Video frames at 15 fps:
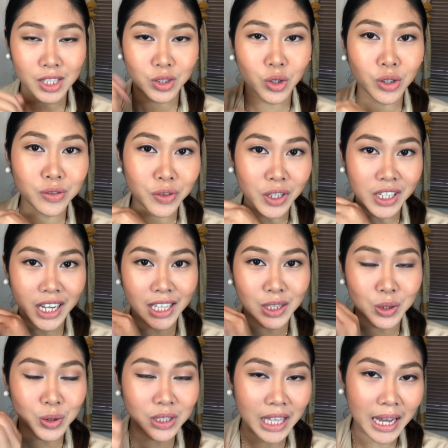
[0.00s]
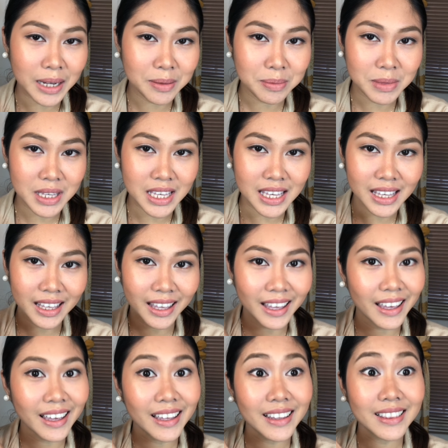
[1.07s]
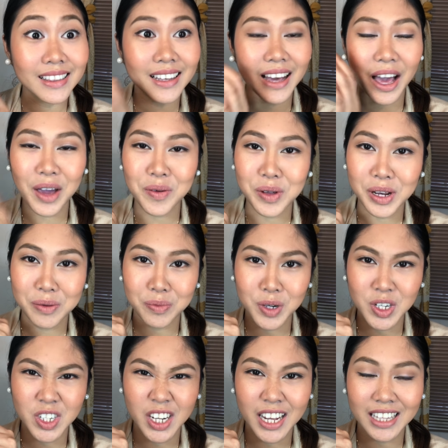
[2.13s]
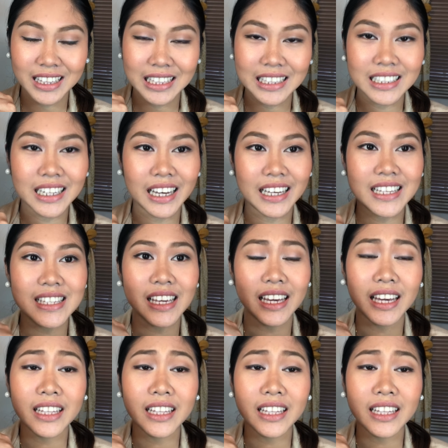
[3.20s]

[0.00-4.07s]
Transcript: don't forget to tag me and I will appreciate it, guys.